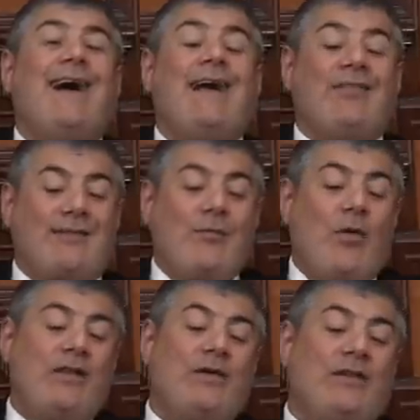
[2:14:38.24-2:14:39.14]
I asked
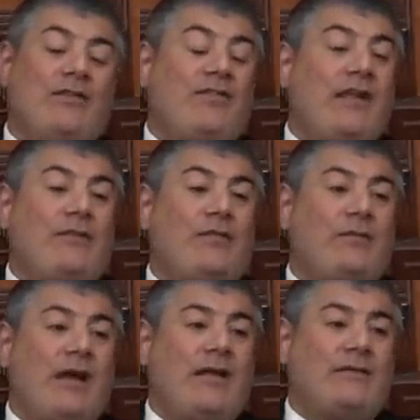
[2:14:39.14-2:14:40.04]
him, what do you understand
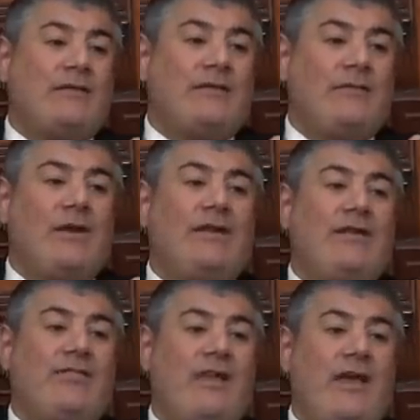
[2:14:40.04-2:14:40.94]
from that? What
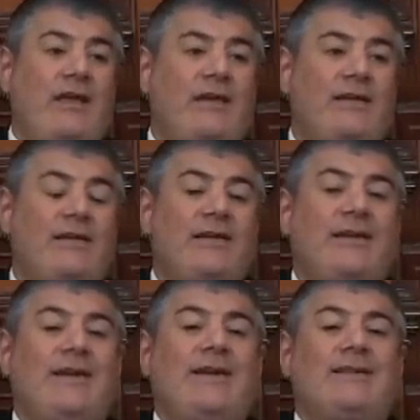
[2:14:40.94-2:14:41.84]
did he say?
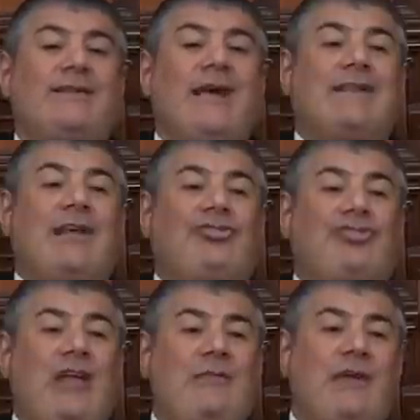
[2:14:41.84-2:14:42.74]
that
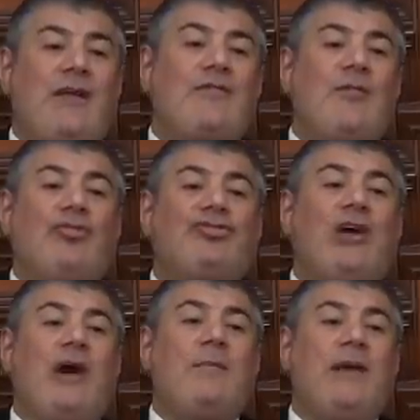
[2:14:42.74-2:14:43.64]
Hashem gave Moshe
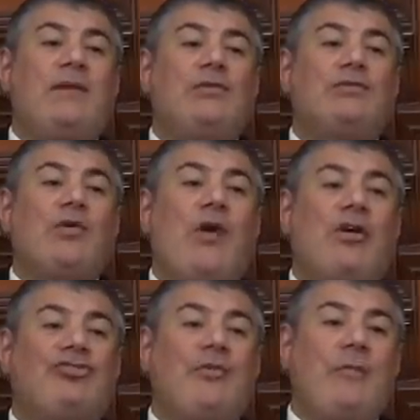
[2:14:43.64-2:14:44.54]
Rabbeinu
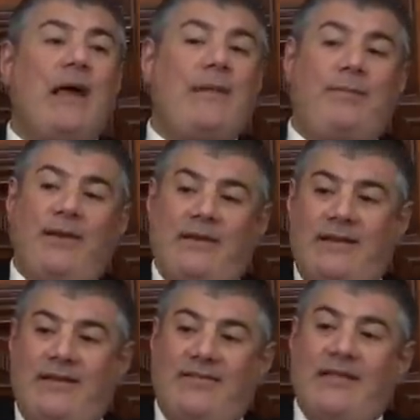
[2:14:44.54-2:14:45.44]
Torah shebe'al peh,
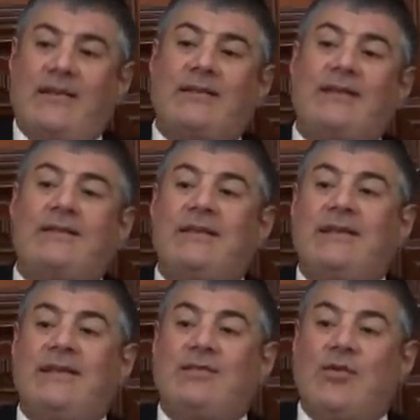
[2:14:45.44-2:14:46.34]
that it's not written
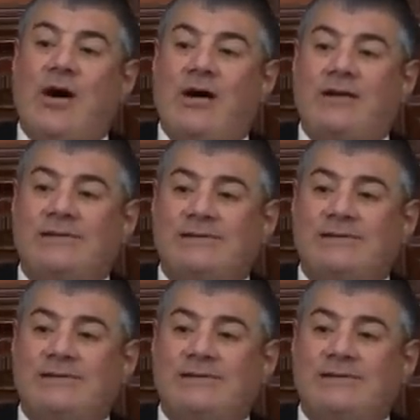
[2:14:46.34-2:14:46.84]
in a Torah.